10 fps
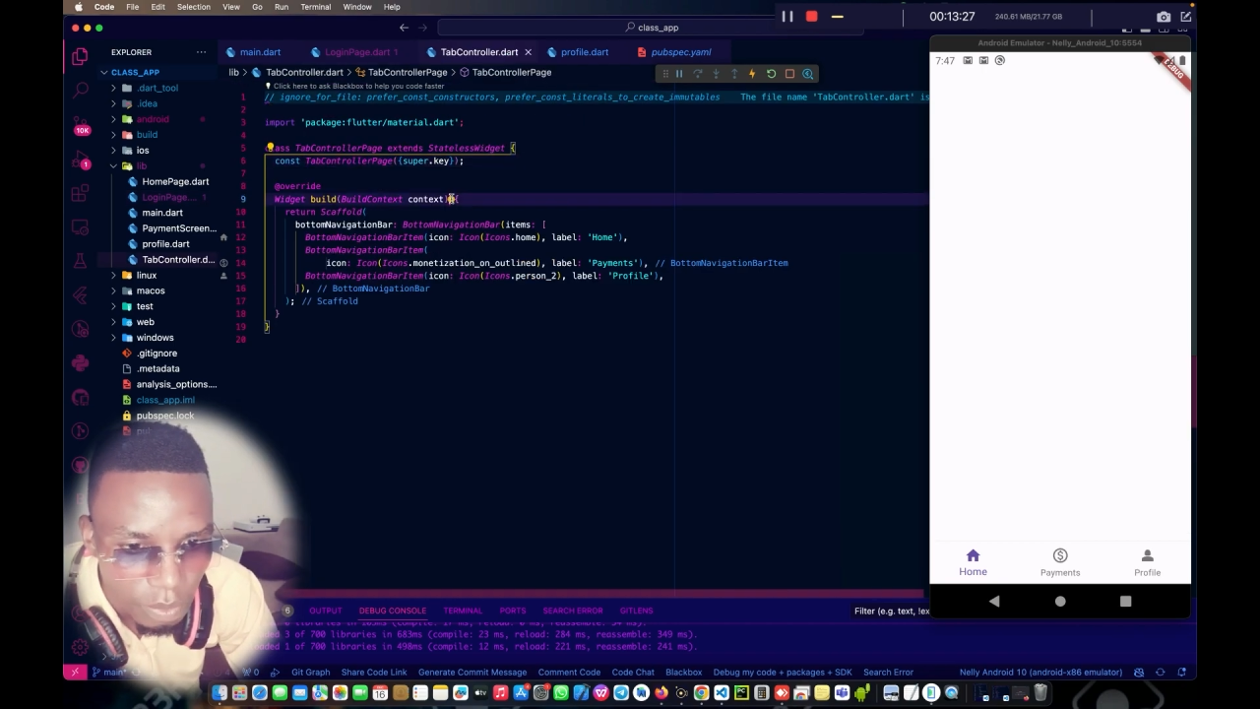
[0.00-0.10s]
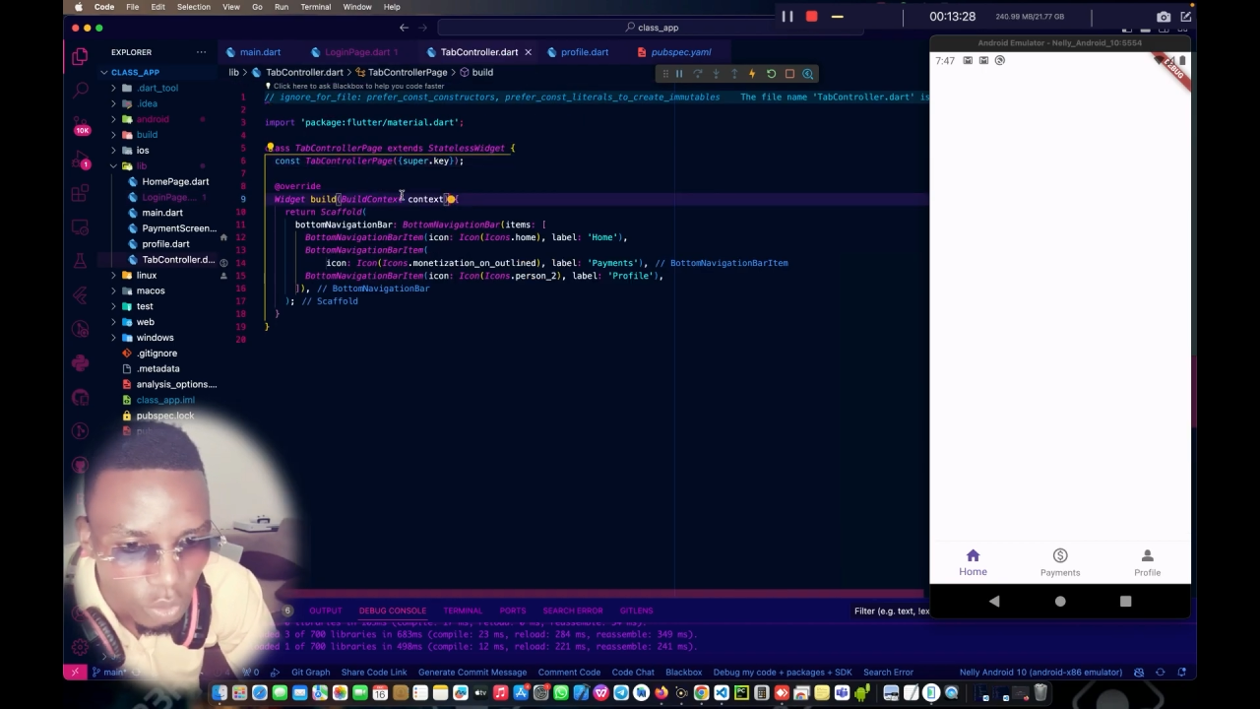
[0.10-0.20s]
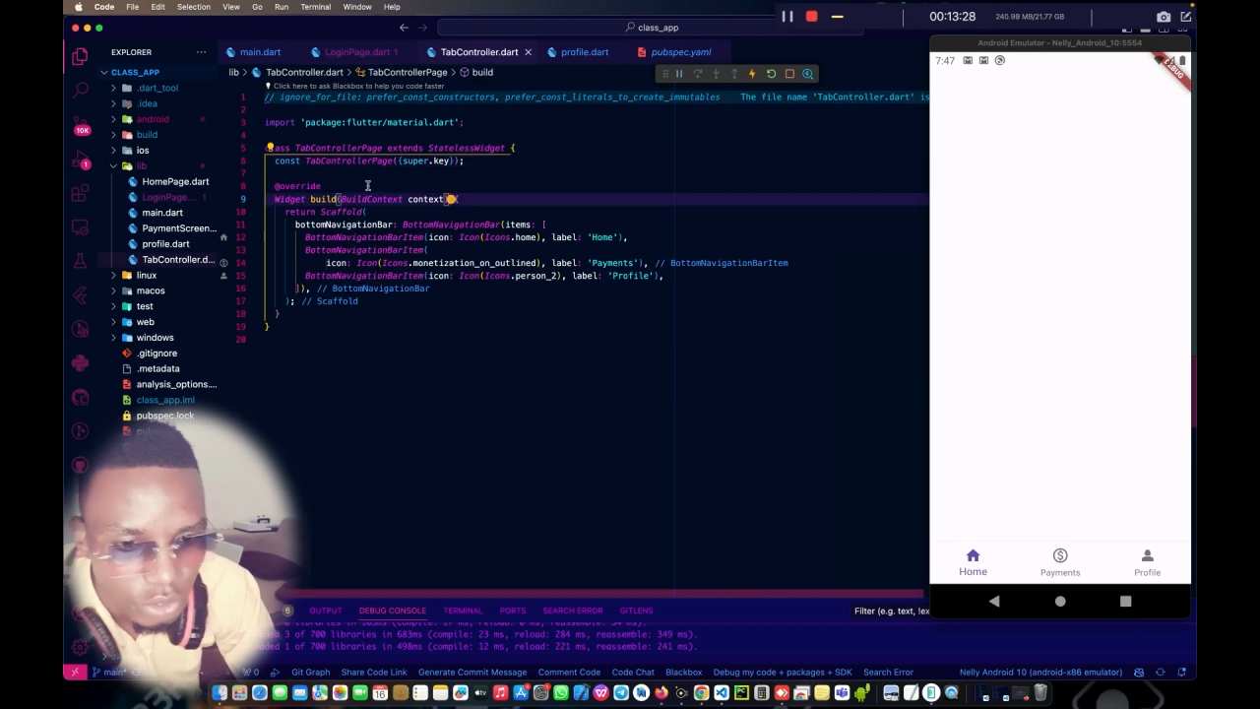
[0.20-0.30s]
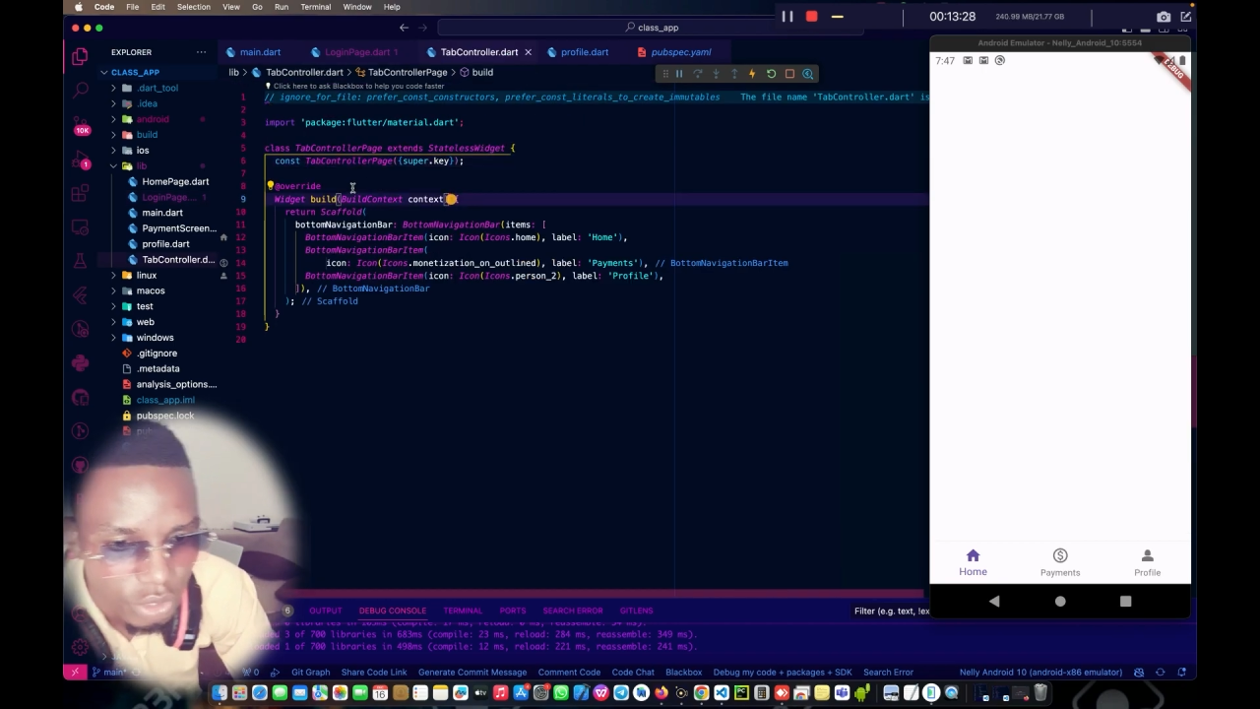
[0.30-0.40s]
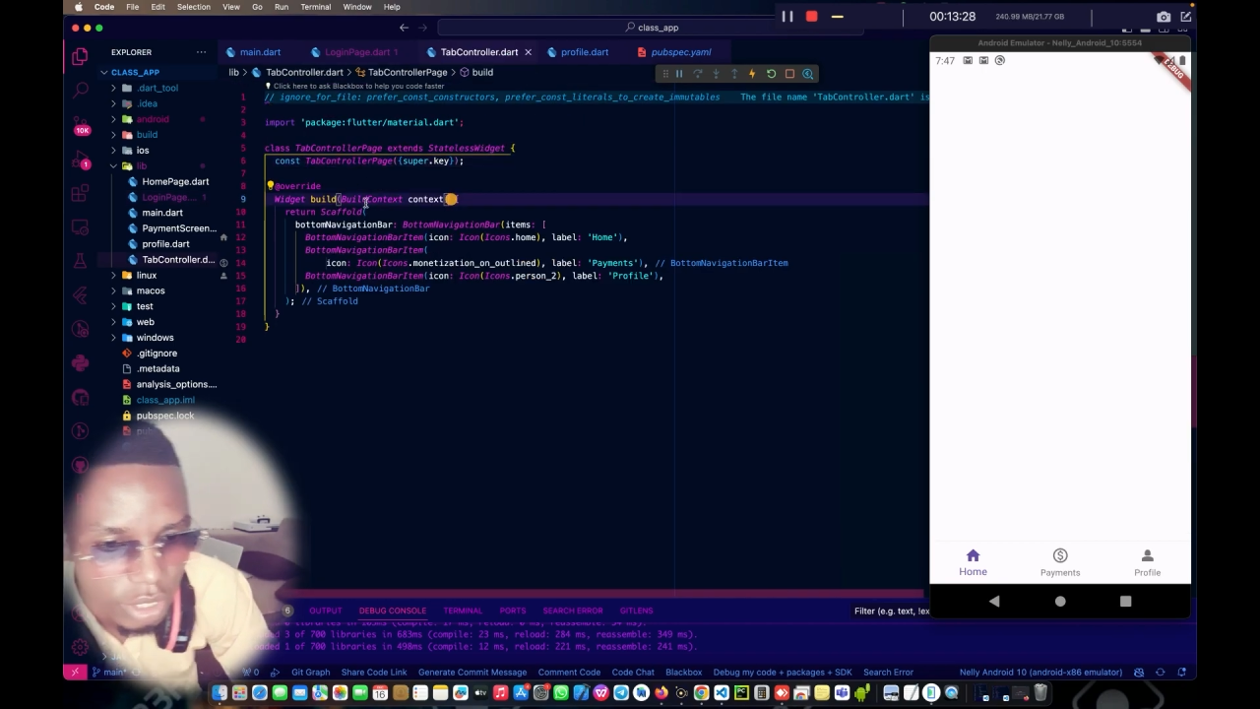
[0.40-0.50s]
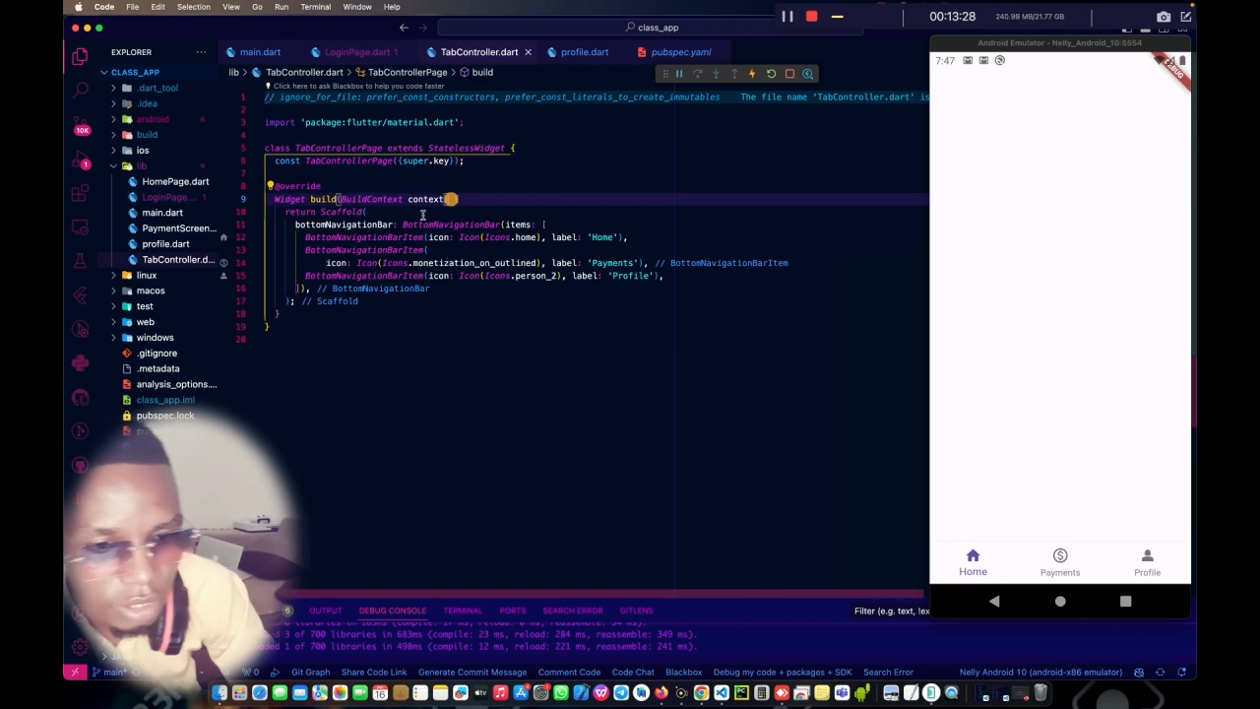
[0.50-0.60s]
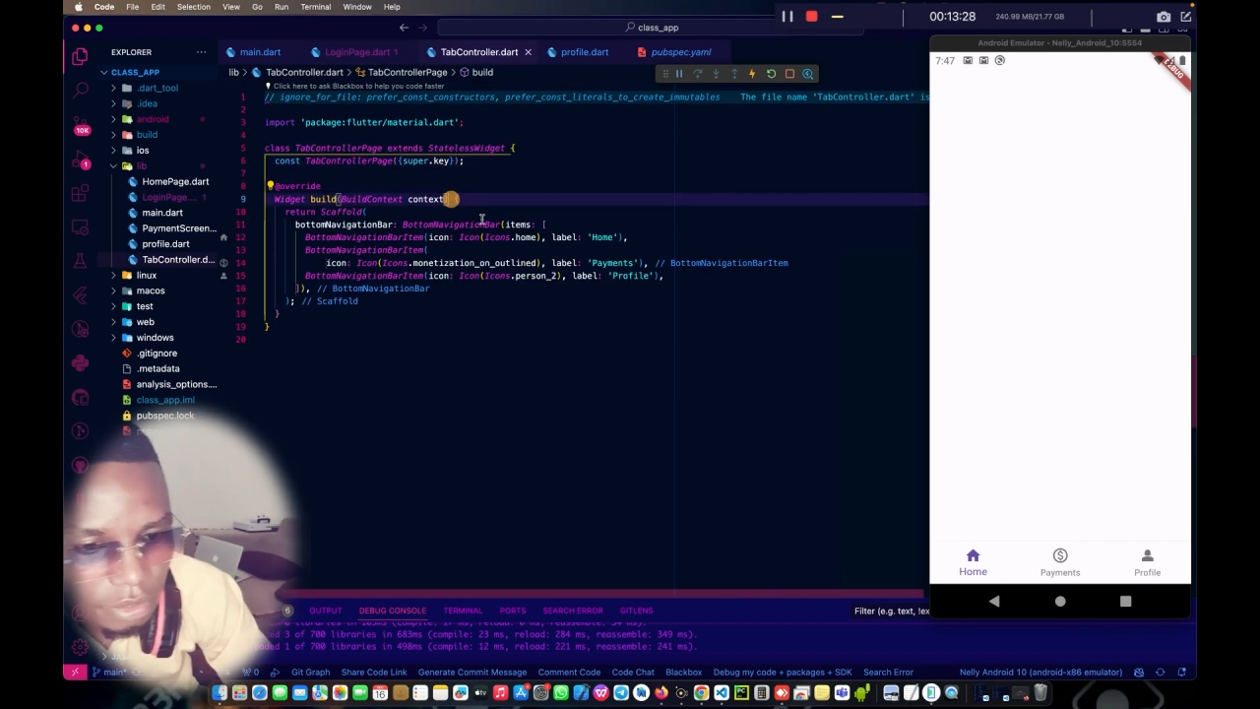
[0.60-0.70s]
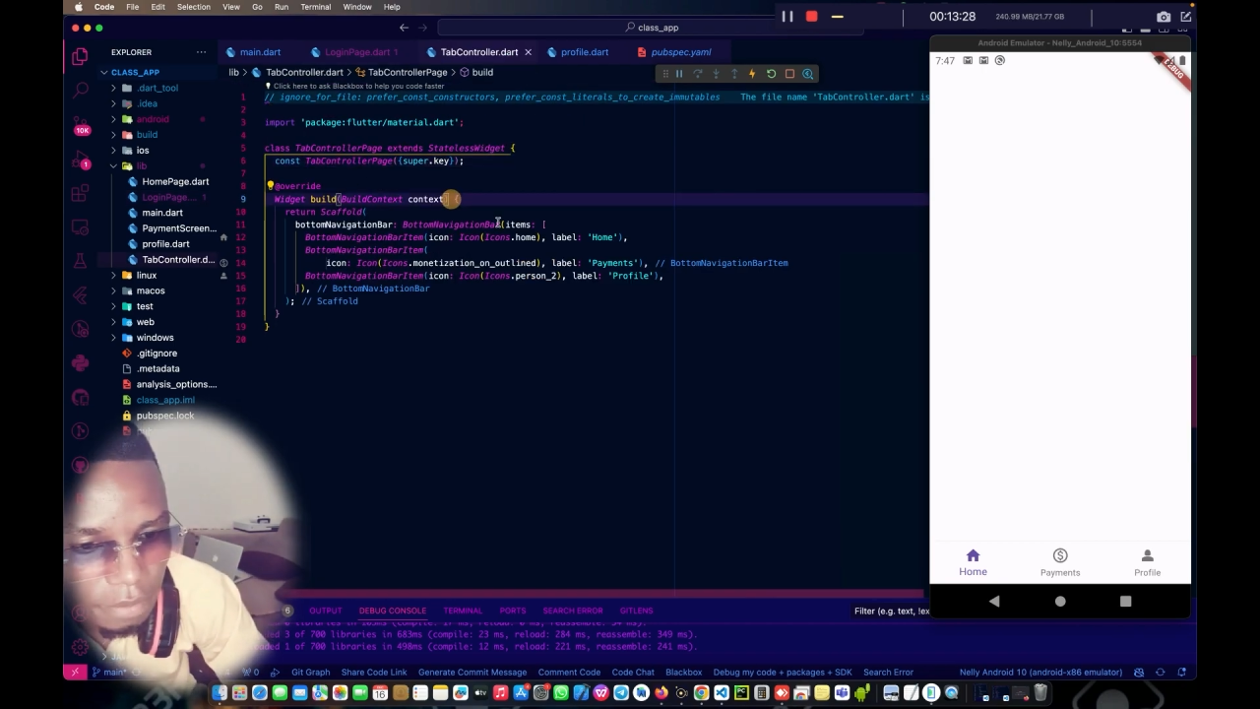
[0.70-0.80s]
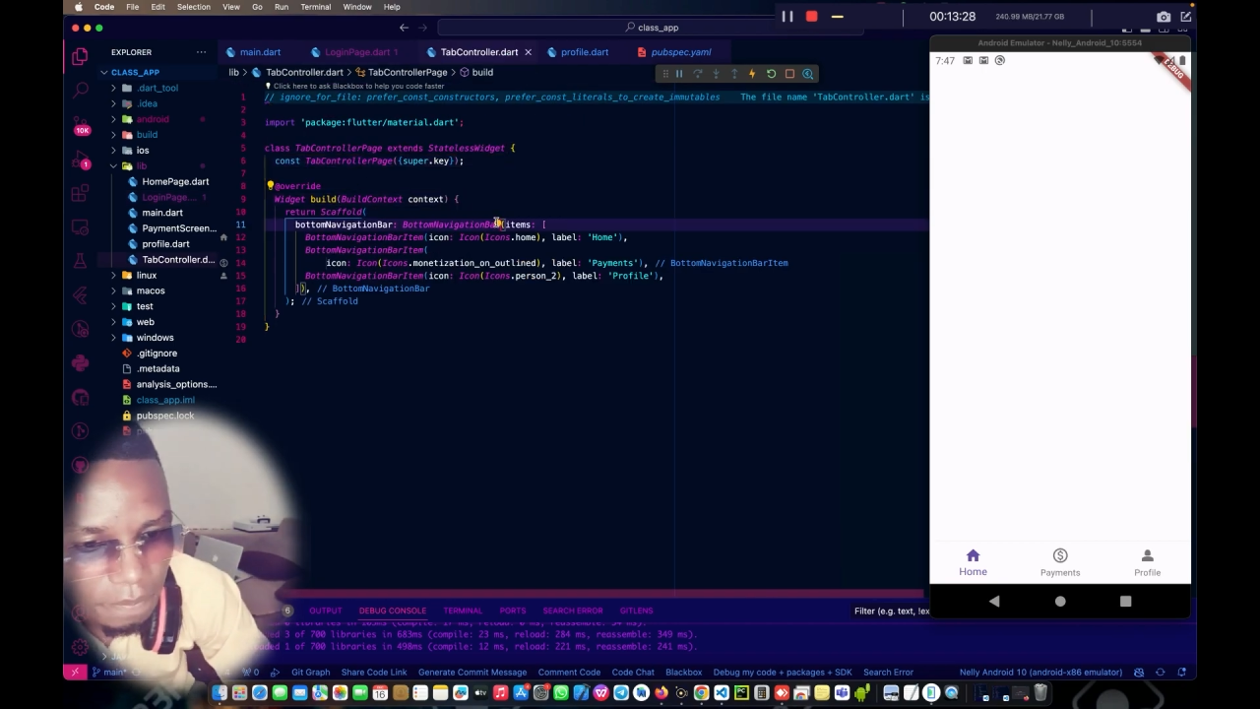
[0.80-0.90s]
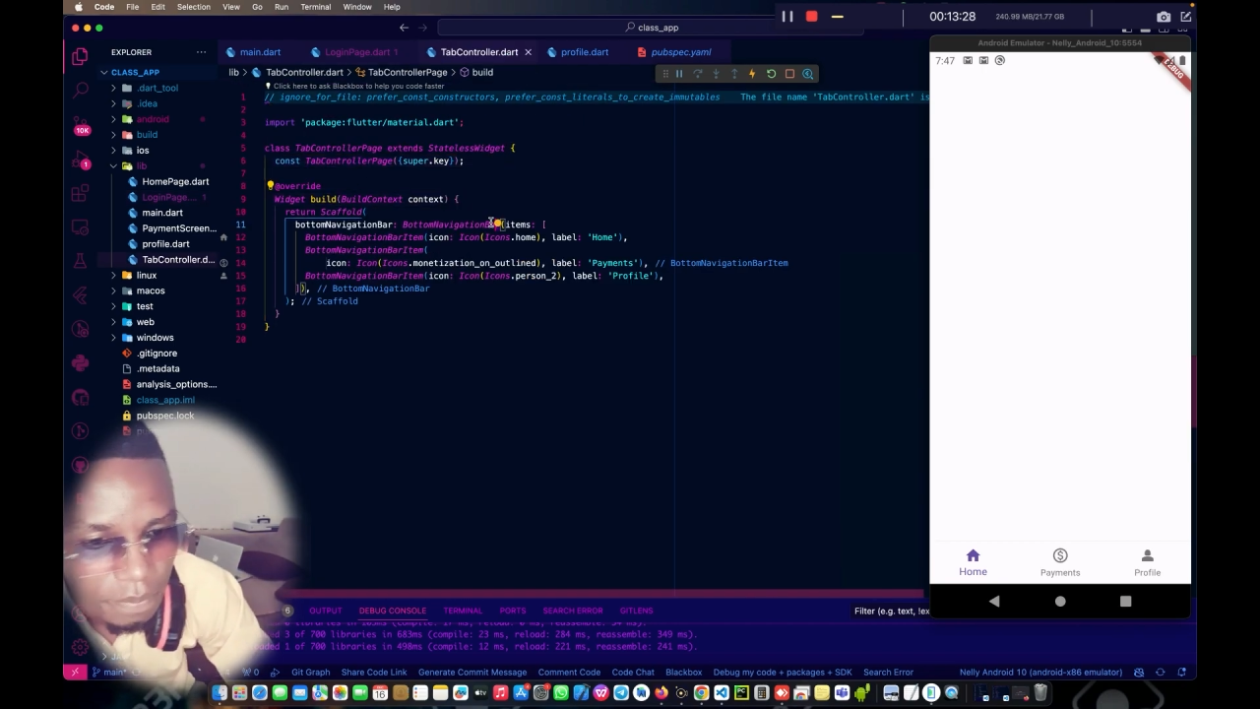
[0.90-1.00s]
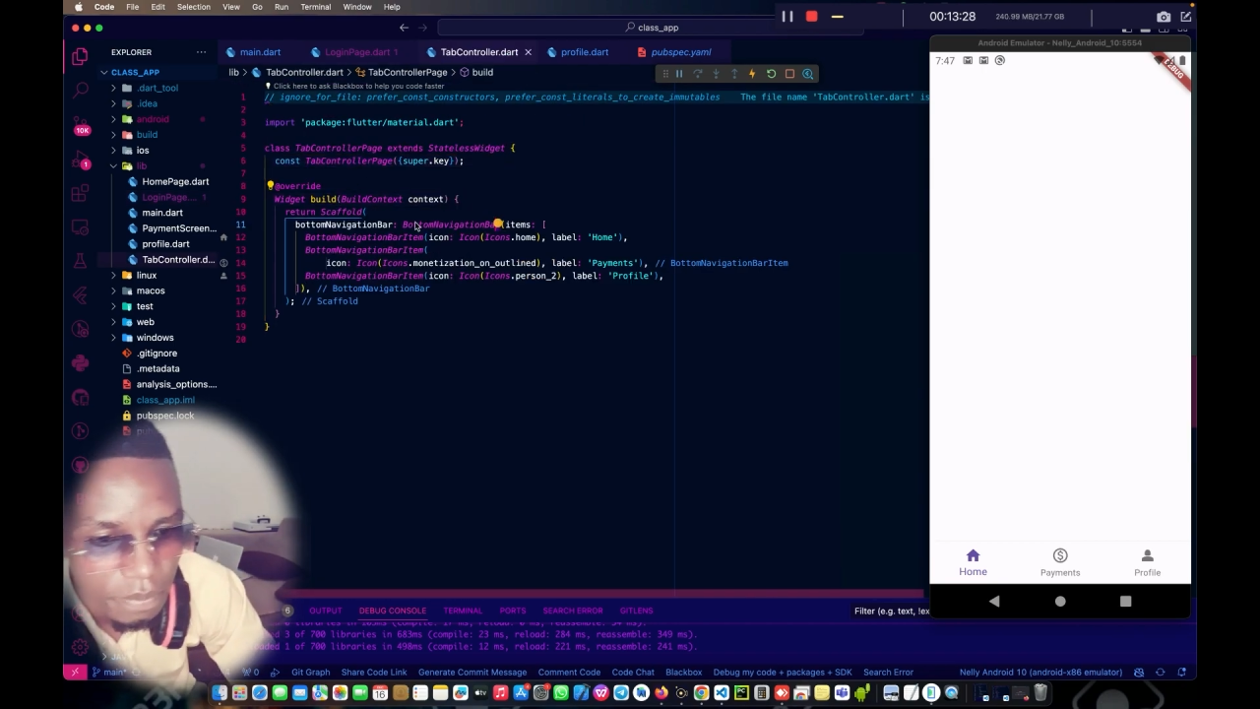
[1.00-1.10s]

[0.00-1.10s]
Tab controller. Okay.